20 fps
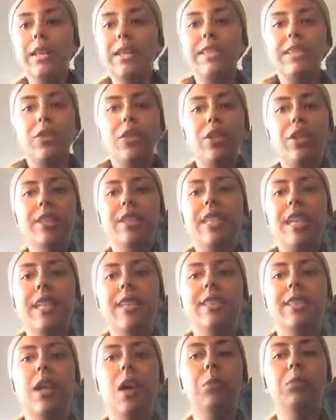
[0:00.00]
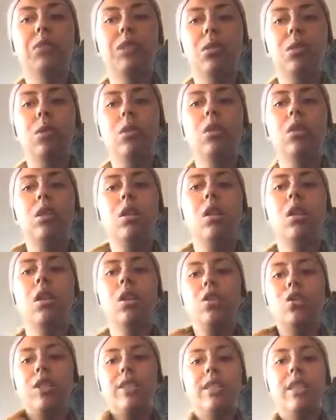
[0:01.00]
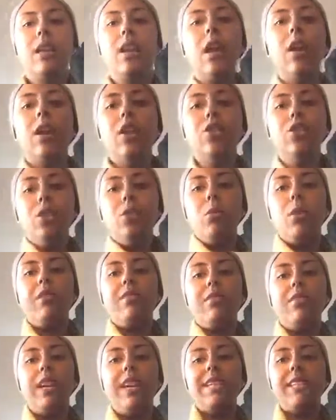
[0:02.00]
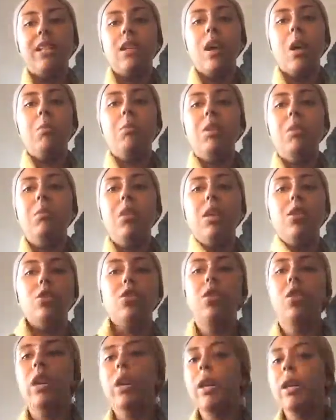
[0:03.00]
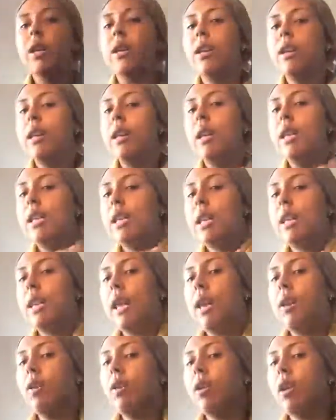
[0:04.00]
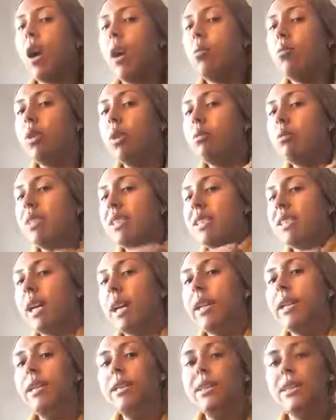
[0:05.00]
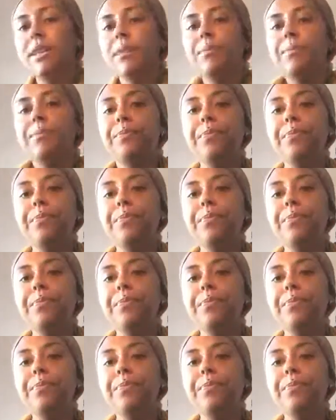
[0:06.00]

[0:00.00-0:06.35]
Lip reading: these two sides up, so just the colours you want facing up, to make sure that they're going to come round the sides.